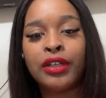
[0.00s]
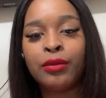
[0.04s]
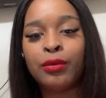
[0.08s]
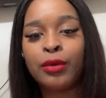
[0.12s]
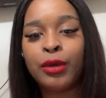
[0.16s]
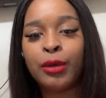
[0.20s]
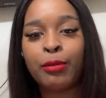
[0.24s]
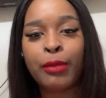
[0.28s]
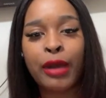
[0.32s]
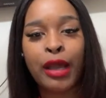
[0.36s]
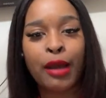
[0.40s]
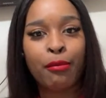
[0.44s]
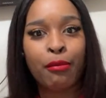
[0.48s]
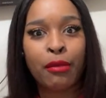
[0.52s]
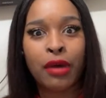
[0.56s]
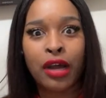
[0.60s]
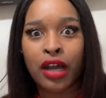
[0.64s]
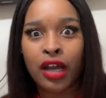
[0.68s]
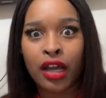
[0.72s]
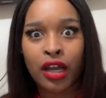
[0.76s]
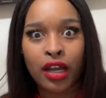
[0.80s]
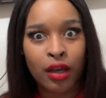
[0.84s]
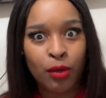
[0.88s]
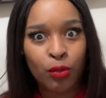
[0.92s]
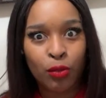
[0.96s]
what my
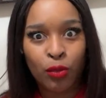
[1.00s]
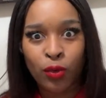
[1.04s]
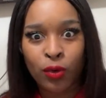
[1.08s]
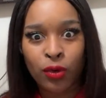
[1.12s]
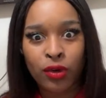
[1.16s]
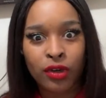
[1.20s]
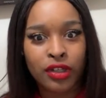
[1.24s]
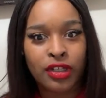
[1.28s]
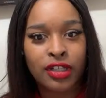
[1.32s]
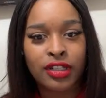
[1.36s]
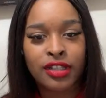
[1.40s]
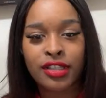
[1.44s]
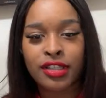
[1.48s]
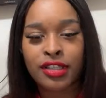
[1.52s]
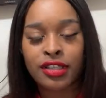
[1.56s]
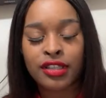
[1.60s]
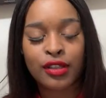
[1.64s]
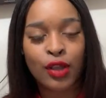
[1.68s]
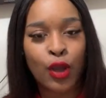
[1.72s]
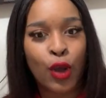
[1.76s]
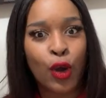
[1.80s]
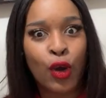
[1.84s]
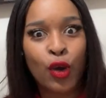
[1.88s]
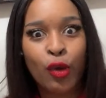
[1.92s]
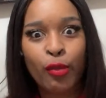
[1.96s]
mom wants
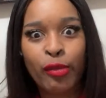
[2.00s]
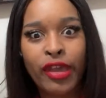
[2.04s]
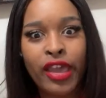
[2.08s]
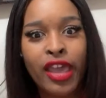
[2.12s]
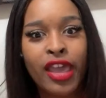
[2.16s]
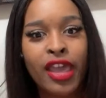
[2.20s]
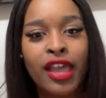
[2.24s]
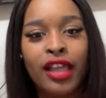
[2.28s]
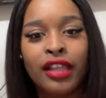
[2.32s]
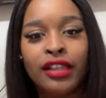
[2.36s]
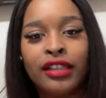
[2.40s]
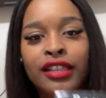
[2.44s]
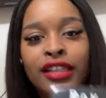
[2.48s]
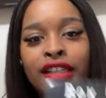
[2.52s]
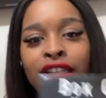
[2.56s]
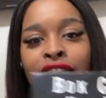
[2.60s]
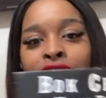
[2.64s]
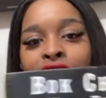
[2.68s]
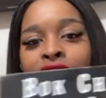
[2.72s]
so badly,